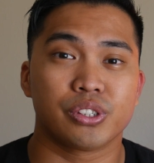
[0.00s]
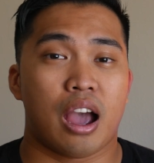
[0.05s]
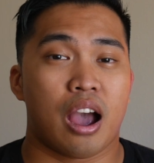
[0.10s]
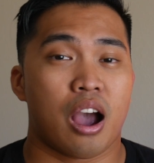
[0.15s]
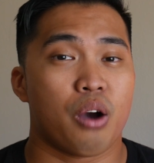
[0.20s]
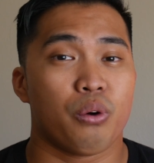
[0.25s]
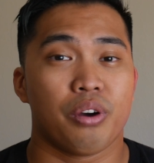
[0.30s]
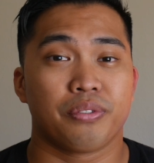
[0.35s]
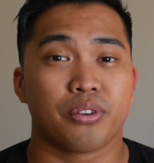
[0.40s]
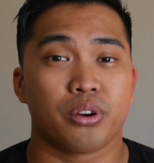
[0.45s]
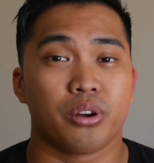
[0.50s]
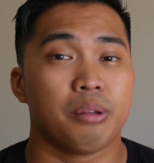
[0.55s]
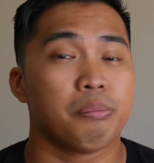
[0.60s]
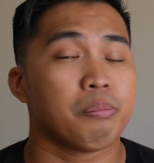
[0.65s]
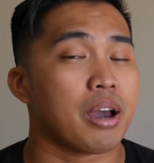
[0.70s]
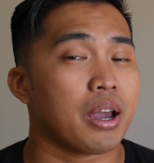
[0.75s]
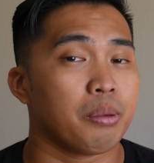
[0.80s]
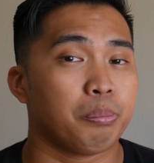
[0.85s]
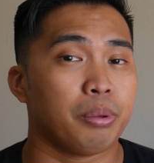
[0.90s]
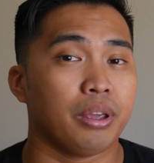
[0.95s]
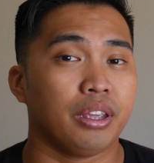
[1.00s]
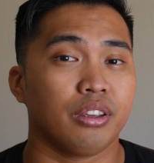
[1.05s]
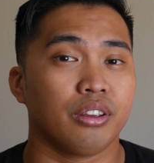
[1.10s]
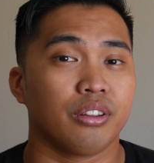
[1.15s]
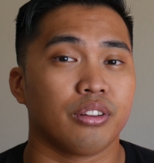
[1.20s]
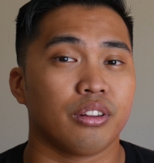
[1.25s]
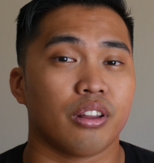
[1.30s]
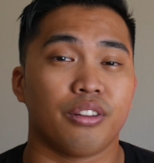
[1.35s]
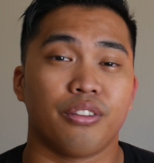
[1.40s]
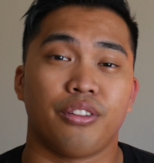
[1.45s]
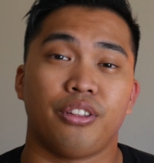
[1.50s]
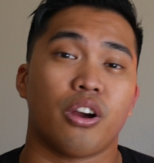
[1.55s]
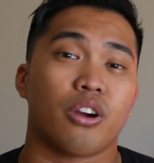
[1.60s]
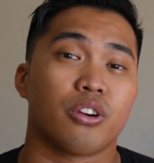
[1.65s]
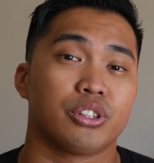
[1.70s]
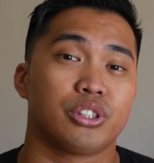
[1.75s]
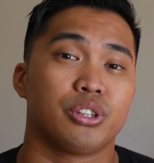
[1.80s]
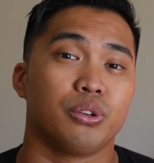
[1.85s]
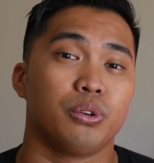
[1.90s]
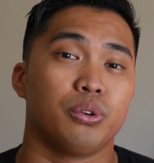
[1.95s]
However, in my opinion, the
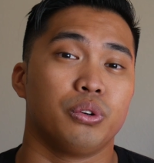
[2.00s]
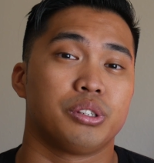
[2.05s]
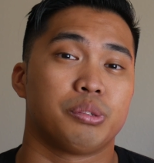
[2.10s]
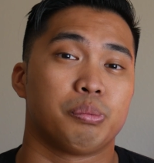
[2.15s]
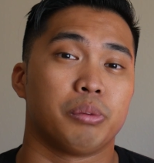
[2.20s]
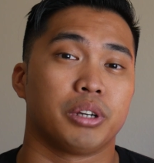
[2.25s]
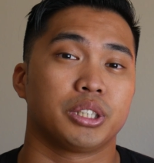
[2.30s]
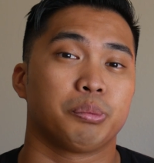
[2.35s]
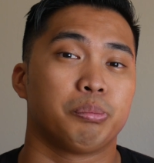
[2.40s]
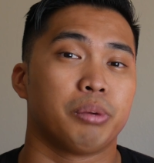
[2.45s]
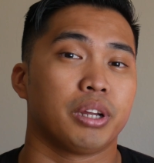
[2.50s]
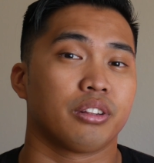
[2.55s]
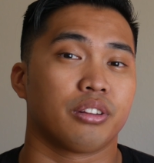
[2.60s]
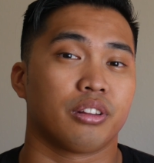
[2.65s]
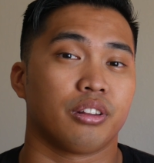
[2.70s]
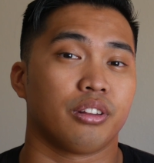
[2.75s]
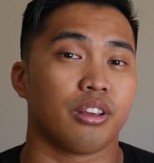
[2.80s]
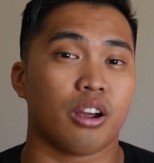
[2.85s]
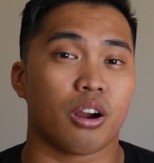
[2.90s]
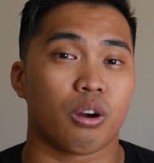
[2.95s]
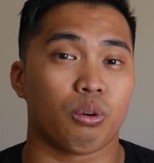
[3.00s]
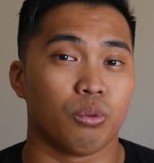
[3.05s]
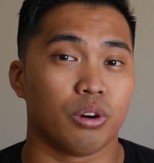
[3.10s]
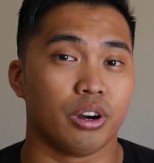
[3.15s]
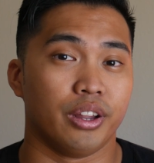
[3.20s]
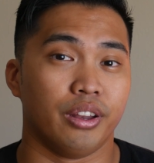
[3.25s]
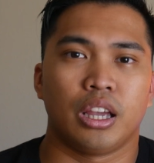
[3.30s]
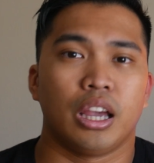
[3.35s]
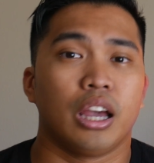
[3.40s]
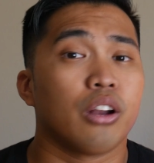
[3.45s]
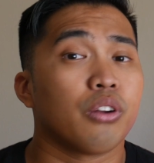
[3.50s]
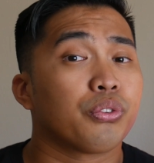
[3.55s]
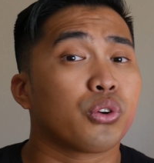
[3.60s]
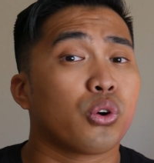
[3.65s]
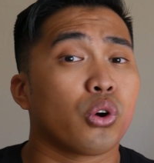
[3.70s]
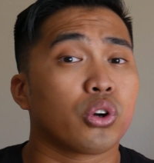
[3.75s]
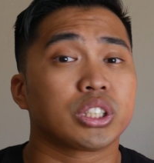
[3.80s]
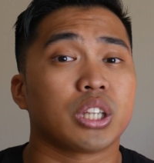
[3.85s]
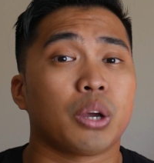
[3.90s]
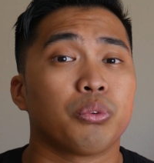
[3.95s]
R2 is much better than the R1. And of
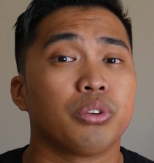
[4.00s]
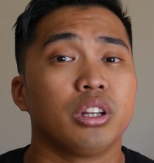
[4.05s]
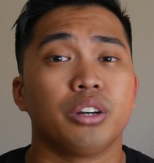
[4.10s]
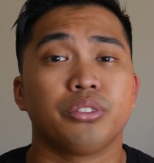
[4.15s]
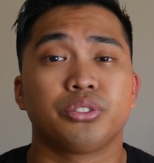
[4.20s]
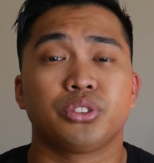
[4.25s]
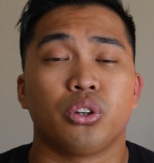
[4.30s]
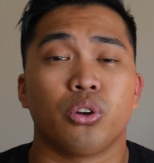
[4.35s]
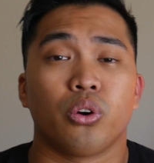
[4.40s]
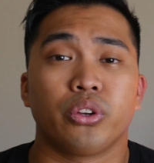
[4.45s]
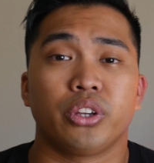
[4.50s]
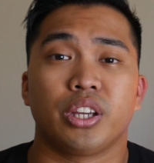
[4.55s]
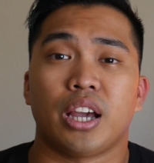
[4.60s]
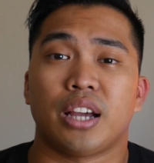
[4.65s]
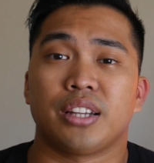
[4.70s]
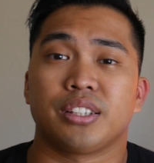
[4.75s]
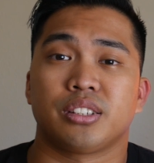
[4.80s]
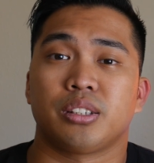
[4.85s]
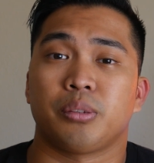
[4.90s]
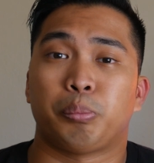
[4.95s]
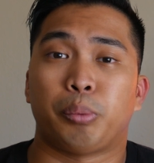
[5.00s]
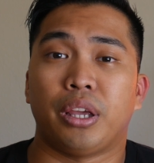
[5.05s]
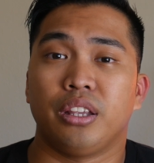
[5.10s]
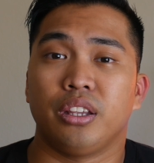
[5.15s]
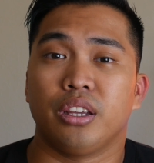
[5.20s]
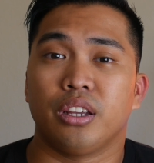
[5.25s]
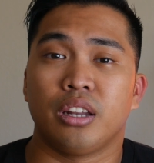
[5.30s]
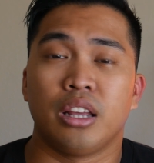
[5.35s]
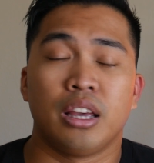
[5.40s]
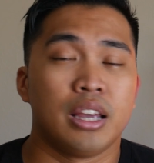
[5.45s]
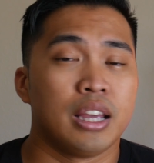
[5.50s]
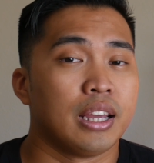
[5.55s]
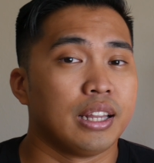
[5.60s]
course, I would love to know you guys' opinion.